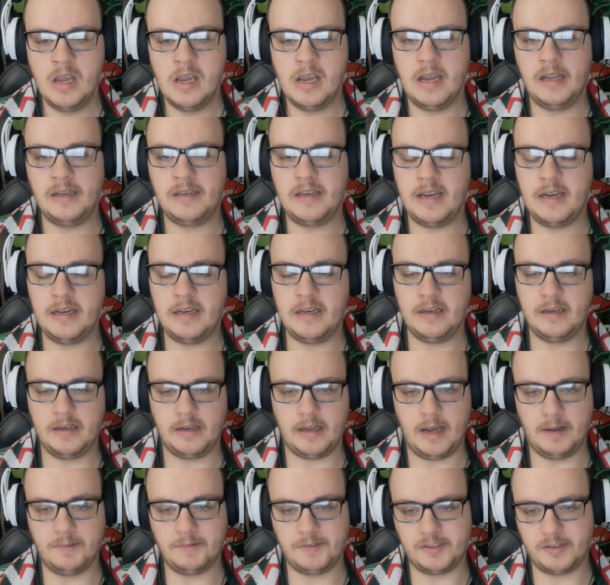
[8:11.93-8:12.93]
And then in
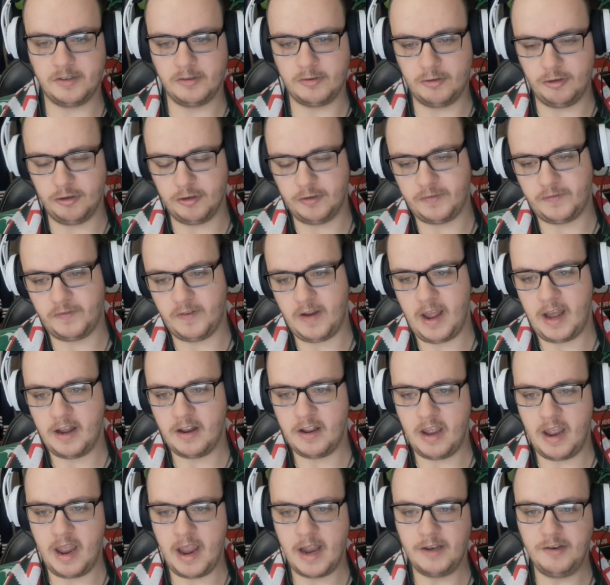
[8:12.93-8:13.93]
comes to our
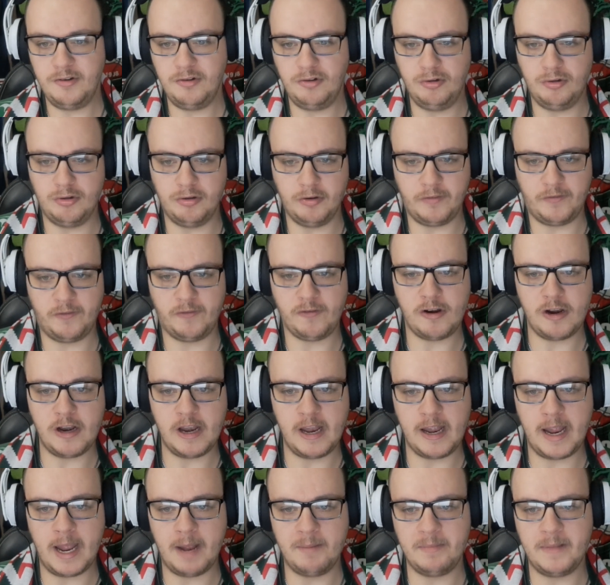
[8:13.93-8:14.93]
annual Good
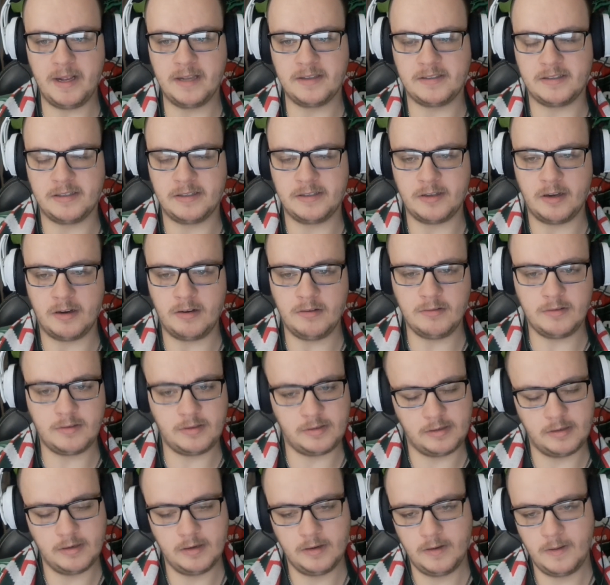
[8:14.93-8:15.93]
Friday game against the
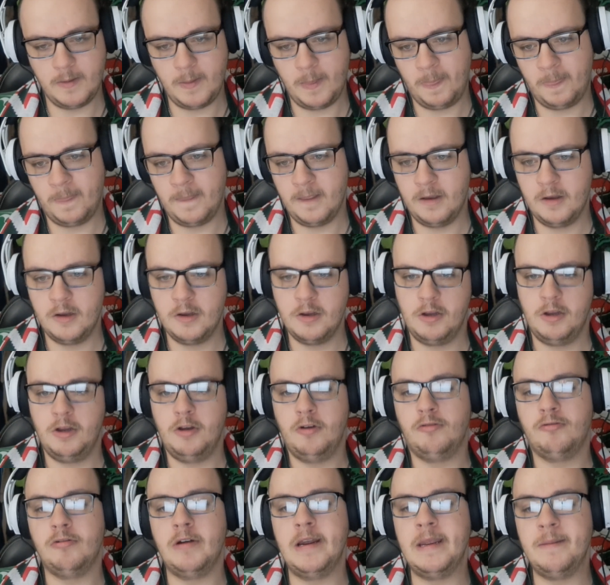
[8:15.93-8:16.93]
Dogs.
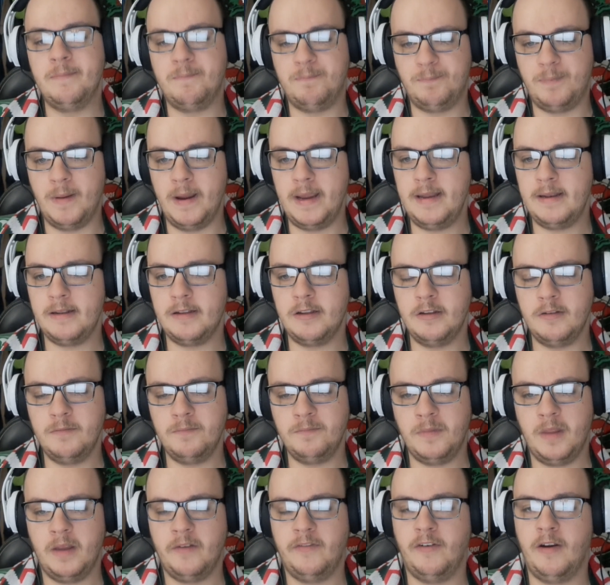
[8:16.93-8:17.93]
We beat
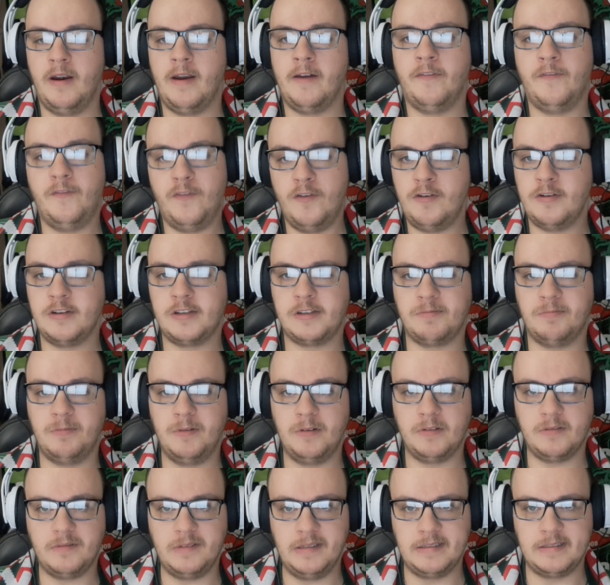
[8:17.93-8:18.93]
them for our first
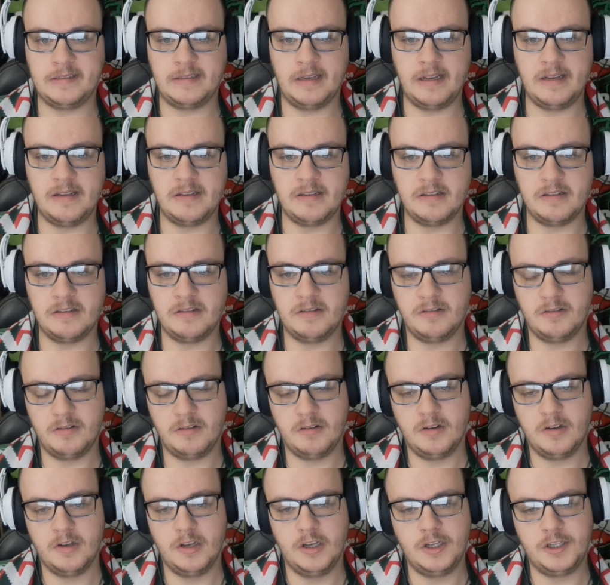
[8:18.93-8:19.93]
win of the season,
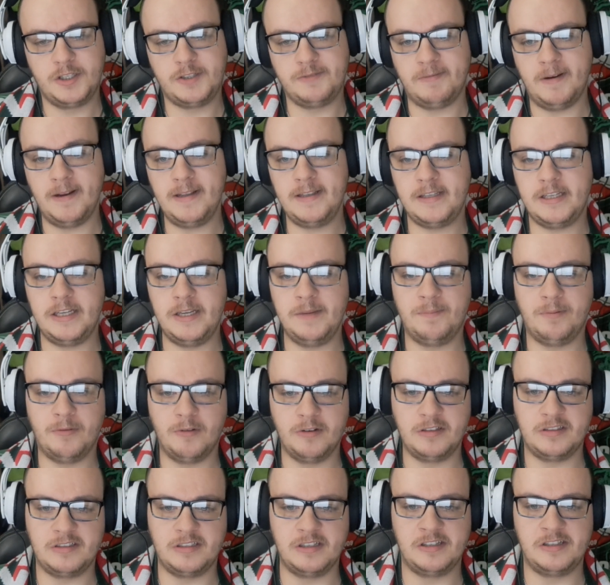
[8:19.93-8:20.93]
20
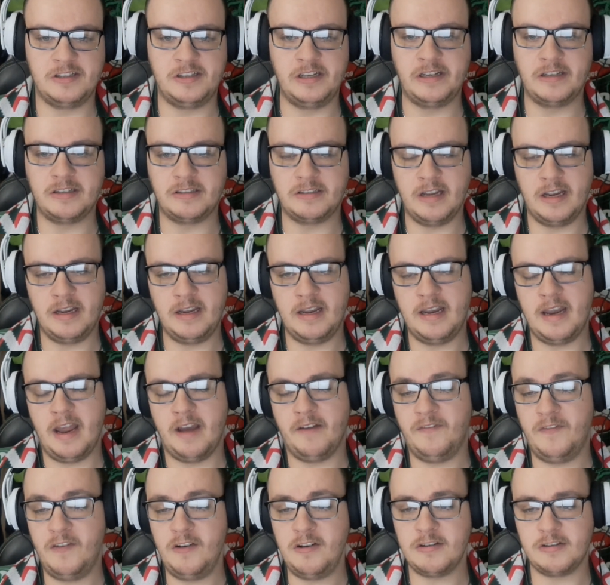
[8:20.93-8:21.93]
points to 16, in our
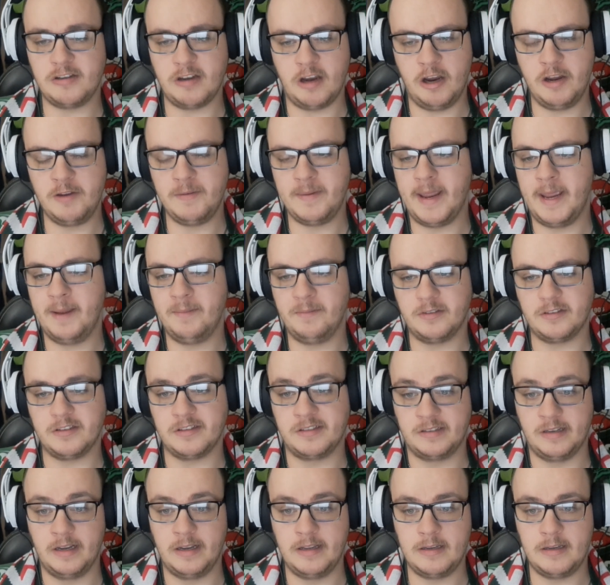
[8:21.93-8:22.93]
first home game of the
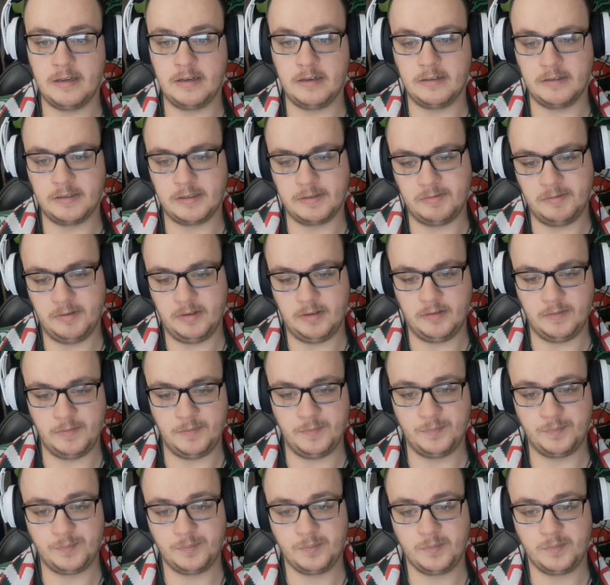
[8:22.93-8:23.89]
season as well.